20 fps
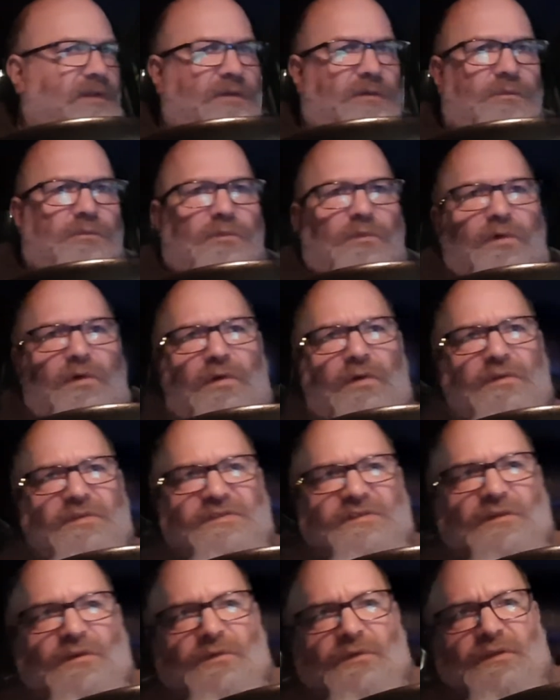more
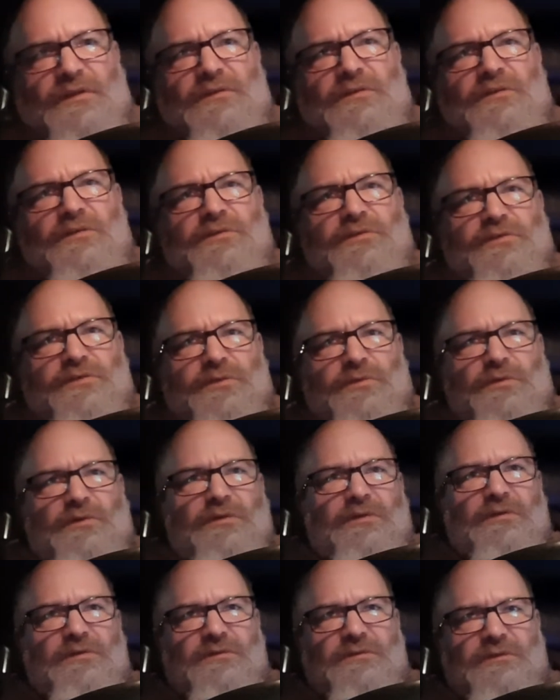so than usual.
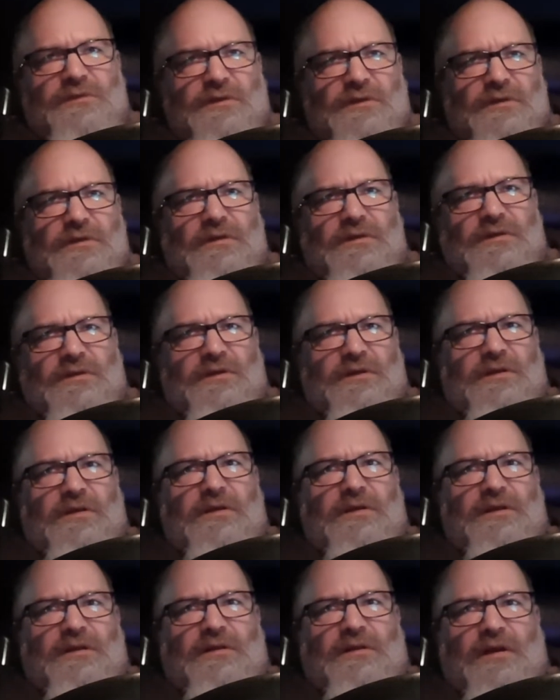I
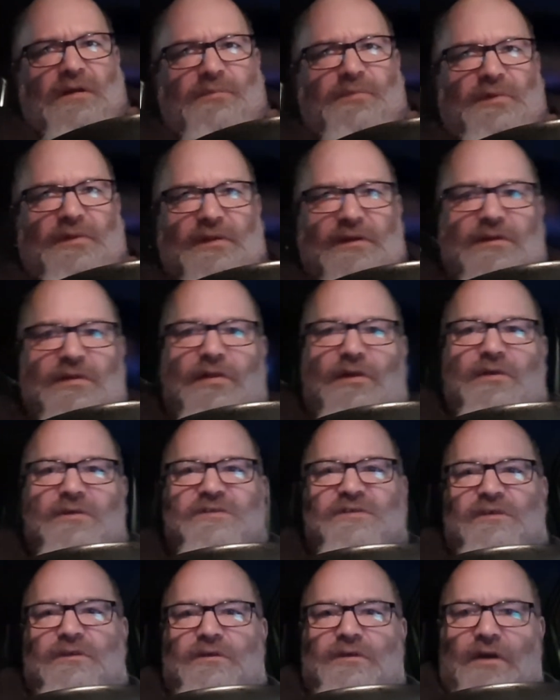had a couple of
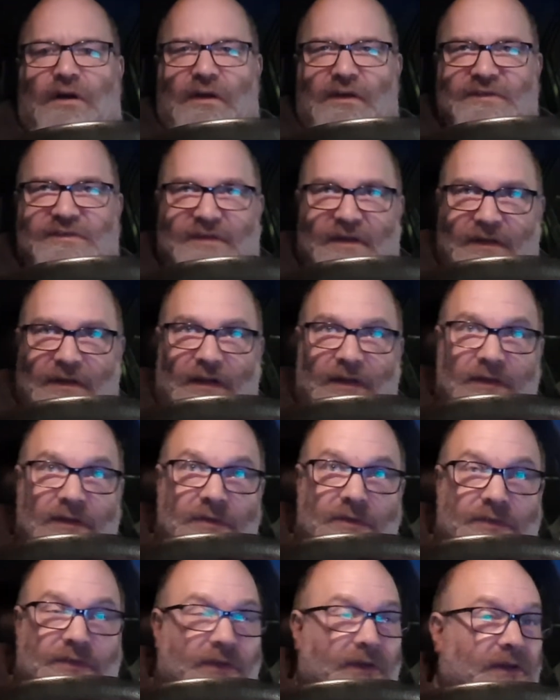closer calls than I
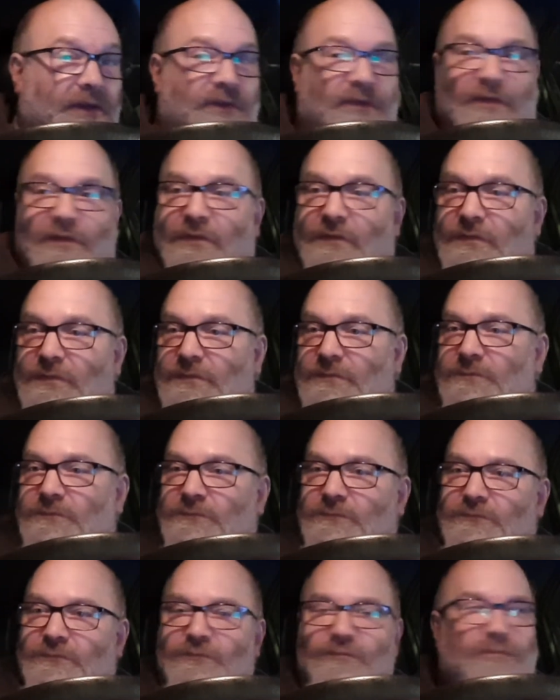usually do.
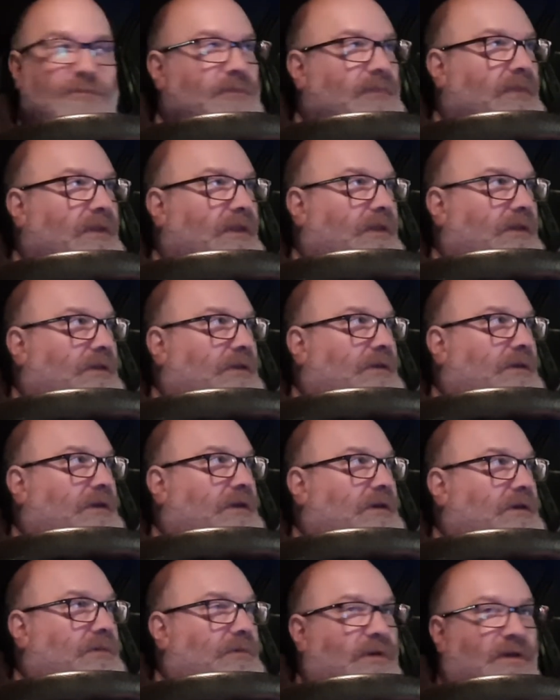
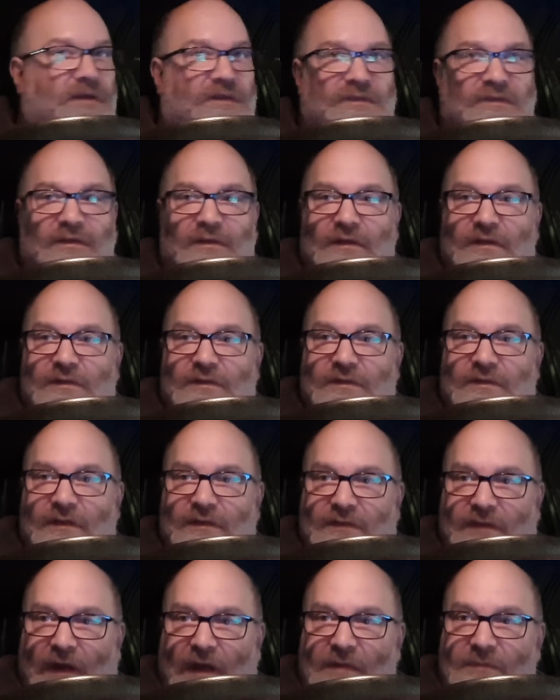Anyways, the
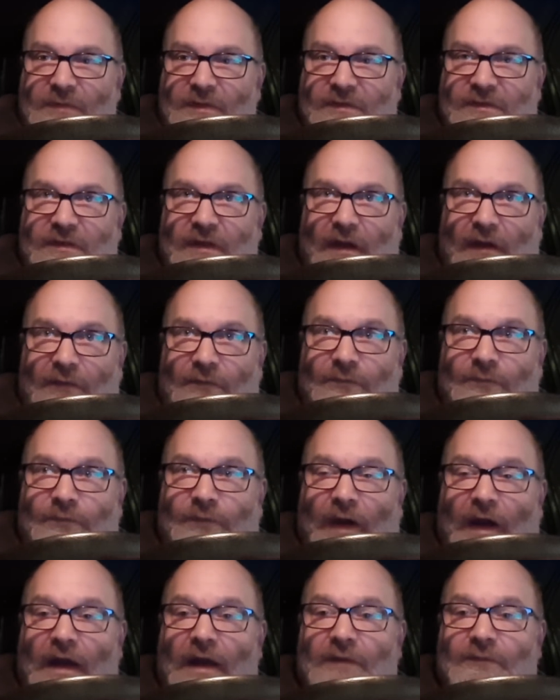time is now
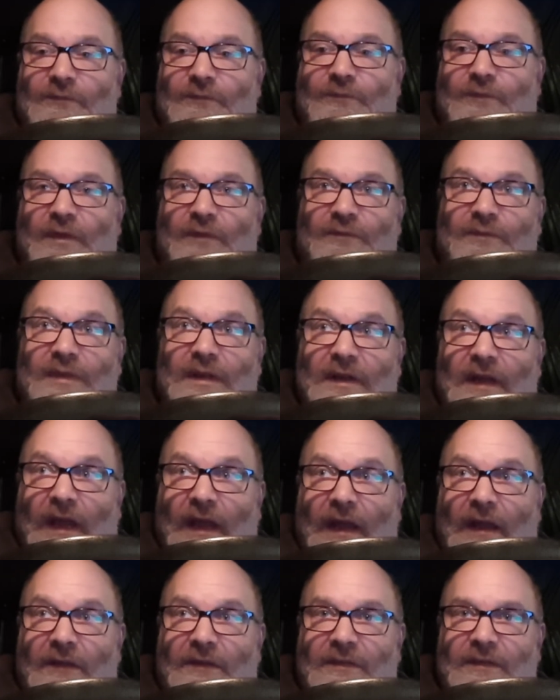
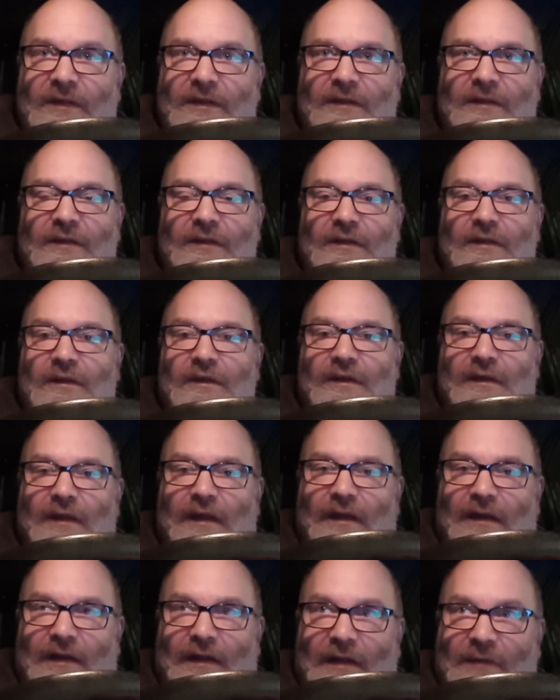5:58,
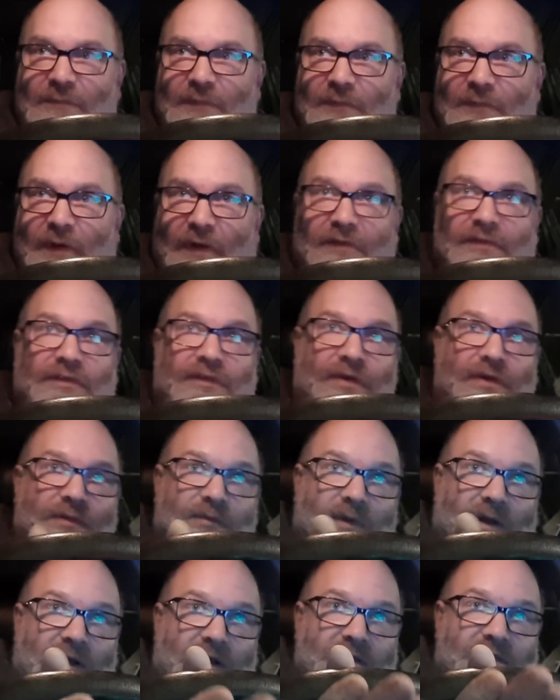and I'm about 2
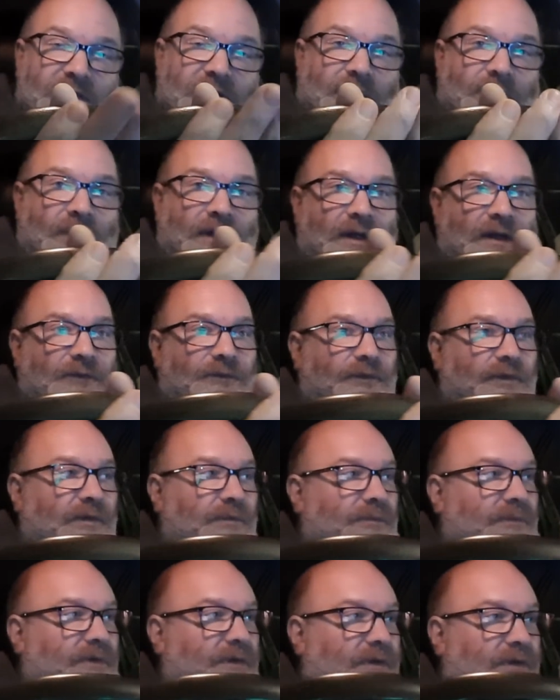minutes away
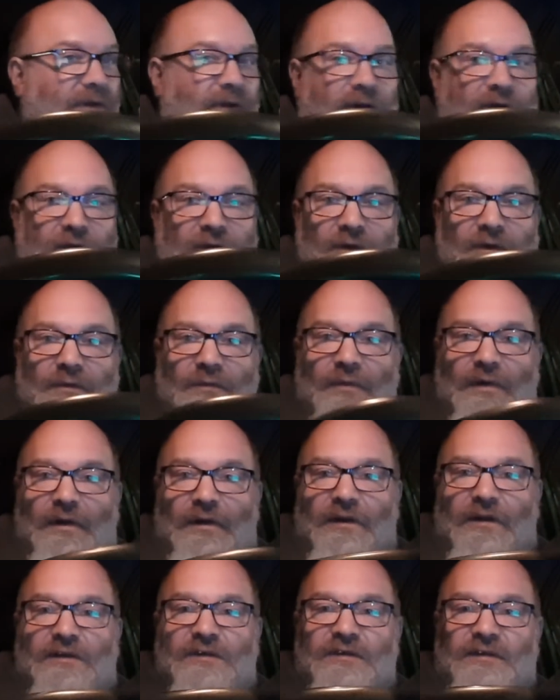from where
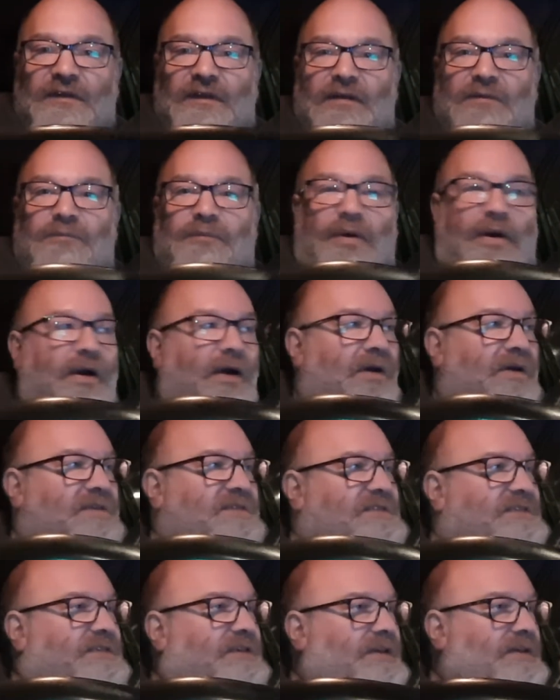this thing
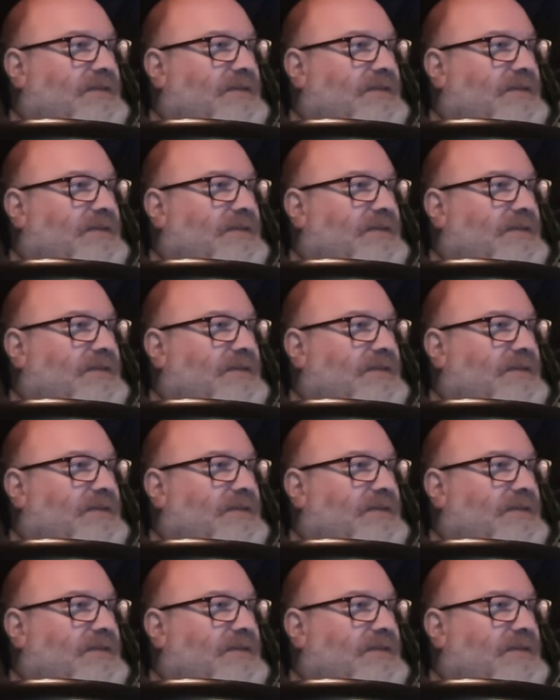parks.